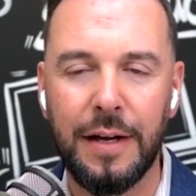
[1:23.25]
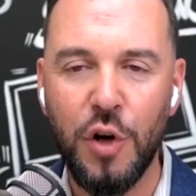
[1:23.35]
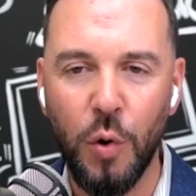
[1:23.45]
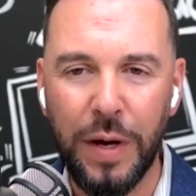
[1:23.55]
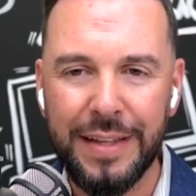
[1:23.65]

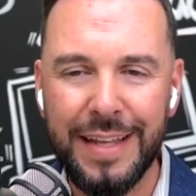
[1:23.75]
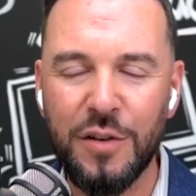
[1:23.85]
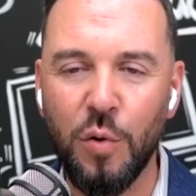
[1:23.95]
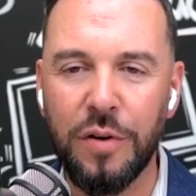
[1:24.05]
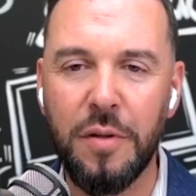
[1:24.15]
Knowing
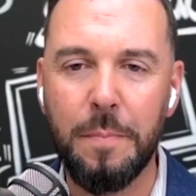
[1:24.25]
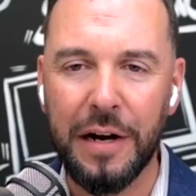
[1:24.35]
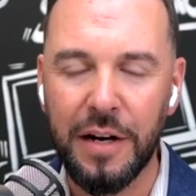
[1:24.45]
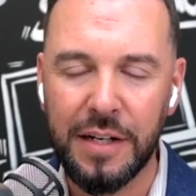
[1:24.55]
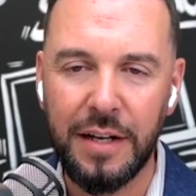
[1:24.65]
that North
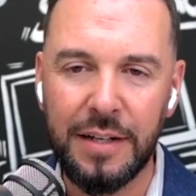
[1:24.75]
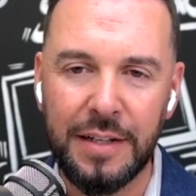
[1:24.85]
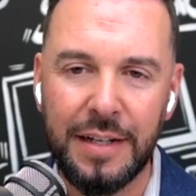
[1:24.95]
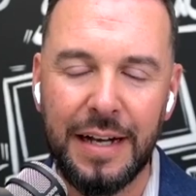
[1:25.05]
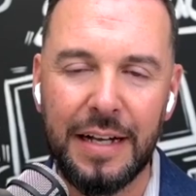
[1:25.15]

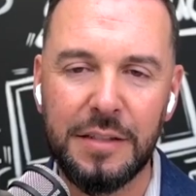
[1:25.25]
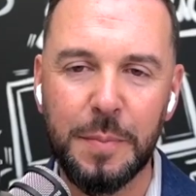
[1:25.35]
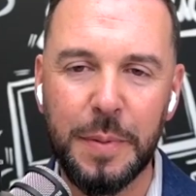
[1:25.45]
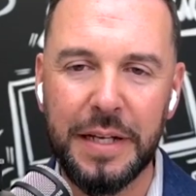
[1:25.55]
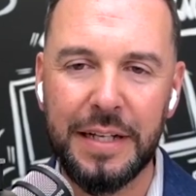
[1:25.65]
America
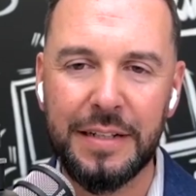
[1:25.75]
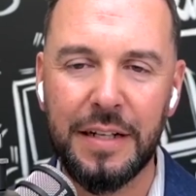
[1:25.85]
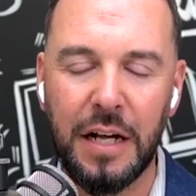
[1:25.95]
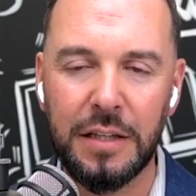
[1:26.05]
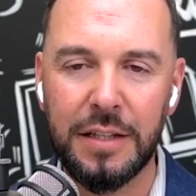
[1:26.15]
has
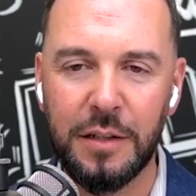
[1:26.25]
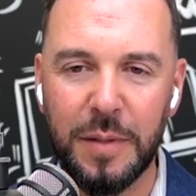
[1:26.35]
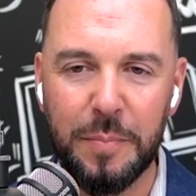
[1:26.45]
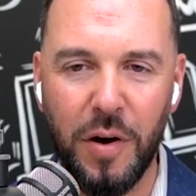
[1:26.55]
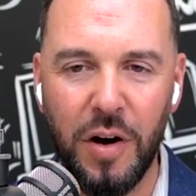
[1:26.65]
been a little
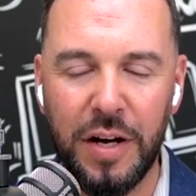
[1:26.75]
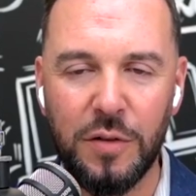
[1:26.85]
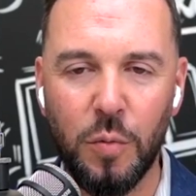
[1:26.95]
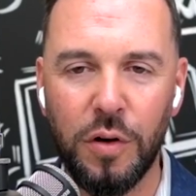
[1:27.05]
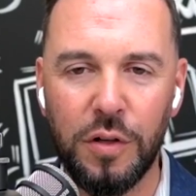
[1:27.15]
bit
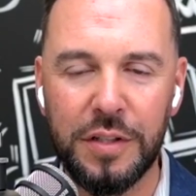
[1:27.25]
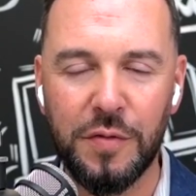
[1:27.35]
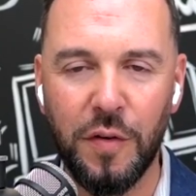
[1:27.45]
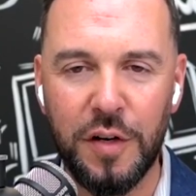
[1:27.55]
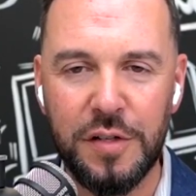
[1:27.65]
behind the world
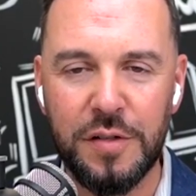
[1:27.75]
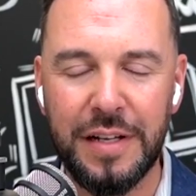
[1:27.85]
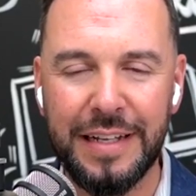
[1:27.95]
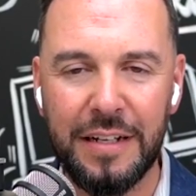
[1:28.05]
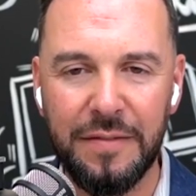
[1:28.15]
as far
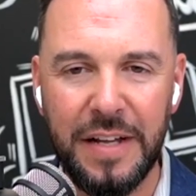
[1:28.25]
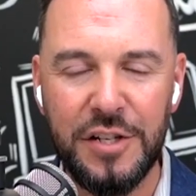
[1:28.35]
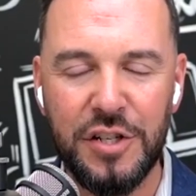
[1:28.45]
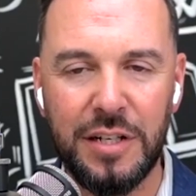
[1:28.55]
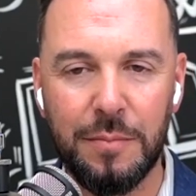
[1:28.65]
as
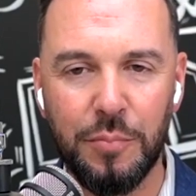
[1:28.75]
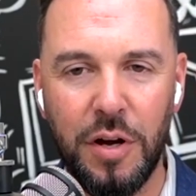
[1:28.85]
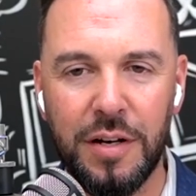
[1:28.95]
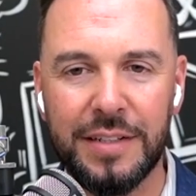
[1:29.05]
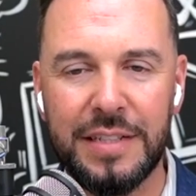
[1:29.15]
innovation and
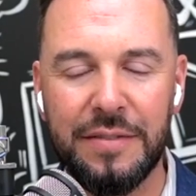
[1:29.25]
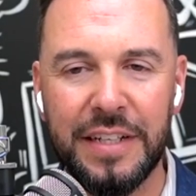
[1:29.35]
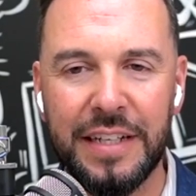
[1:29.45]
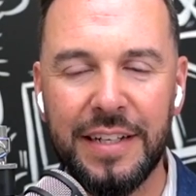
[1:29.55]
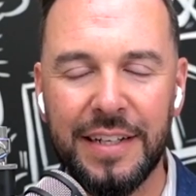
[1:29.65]

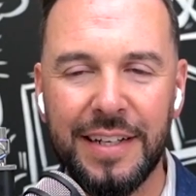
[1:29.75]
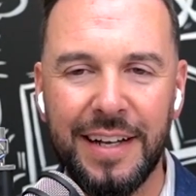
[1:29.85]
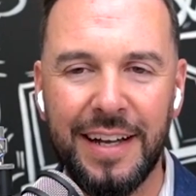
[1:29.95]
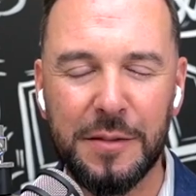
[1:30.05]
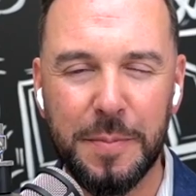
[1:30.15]
productivity,
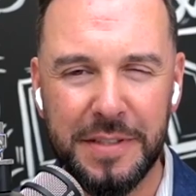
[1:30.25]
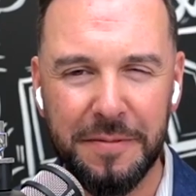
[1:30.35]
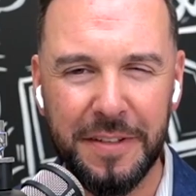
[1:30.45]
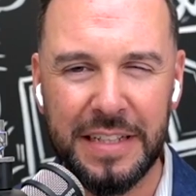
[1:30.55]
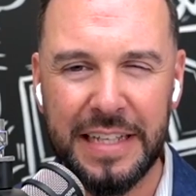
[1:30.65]

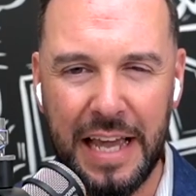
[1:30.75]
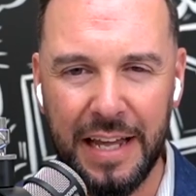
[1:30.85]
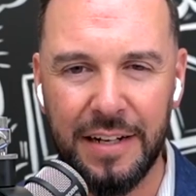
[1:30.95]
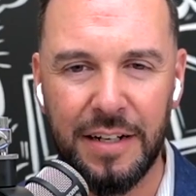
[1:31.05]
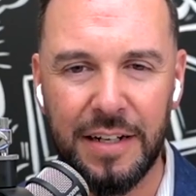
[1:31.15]
specifically
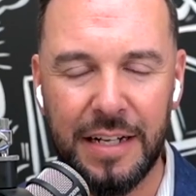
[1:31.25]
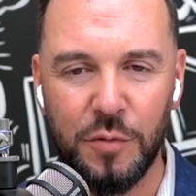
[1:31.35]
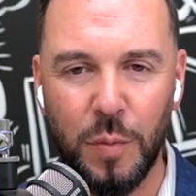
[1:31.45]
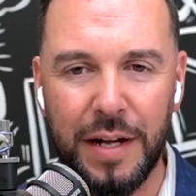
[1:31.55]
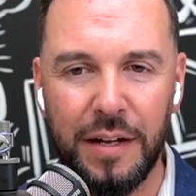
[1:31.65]
Canada
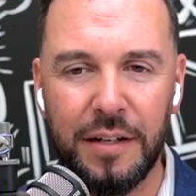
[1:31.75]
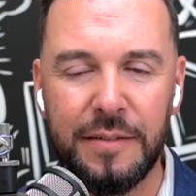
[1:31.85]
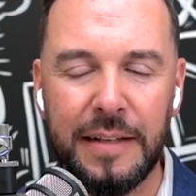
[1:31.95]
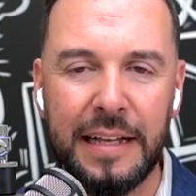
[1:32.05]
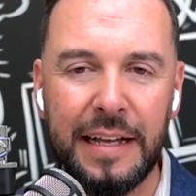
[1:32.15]
as
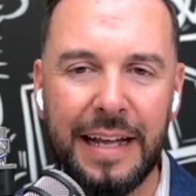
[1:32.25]
well,